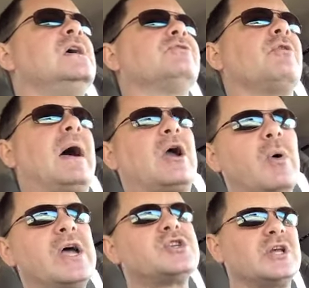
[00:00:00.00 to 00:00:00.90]
So my
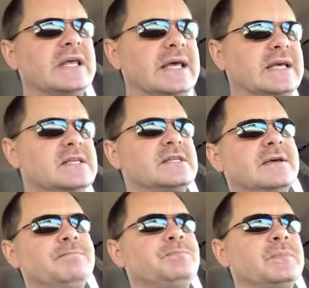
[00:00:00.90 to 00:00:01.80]
question is,
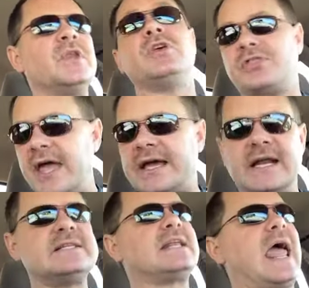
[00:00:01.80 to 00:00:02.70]
do you think
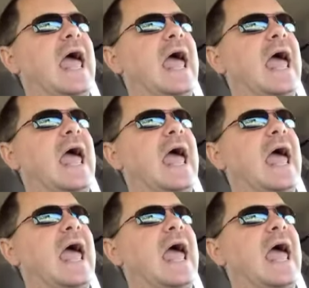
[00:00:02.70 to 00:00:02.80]
it is an